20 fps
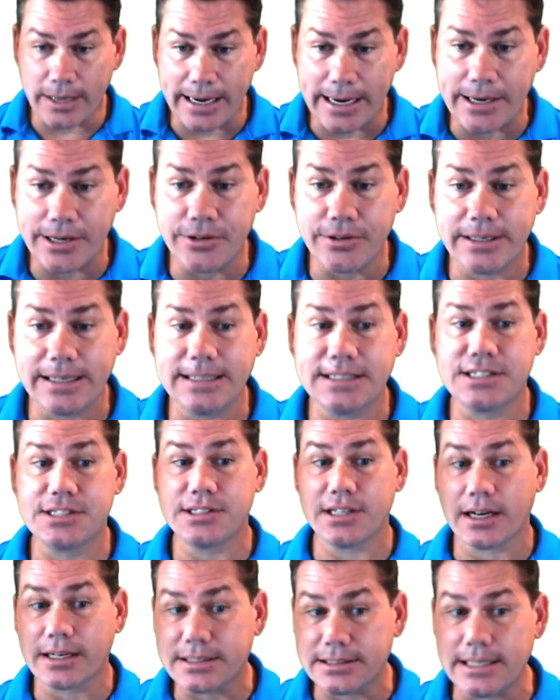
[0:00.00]
air gets
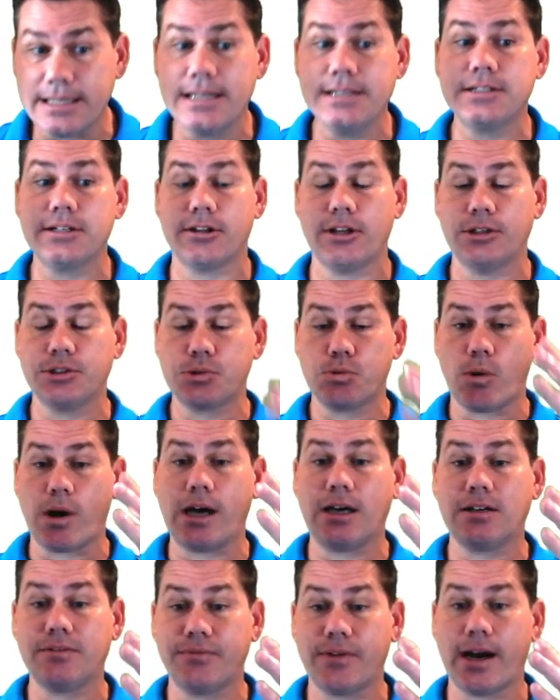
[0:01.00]
sucked into those
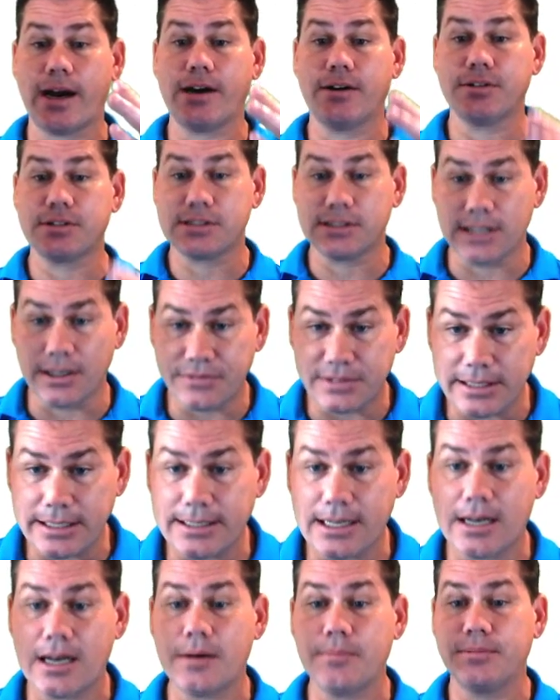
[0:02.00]
wildfires, lifting
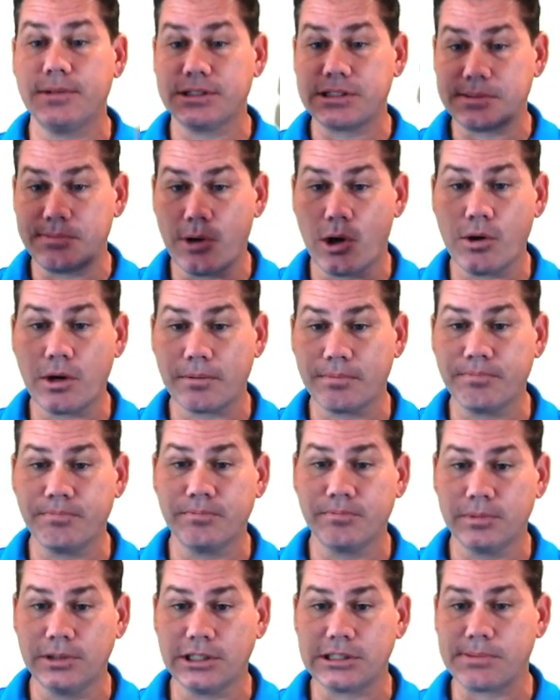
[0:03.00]
up the smoke
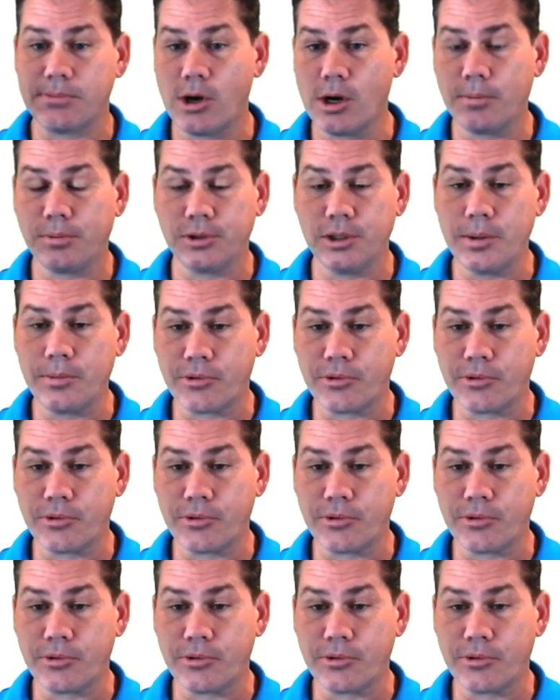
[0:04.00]
the smoke plume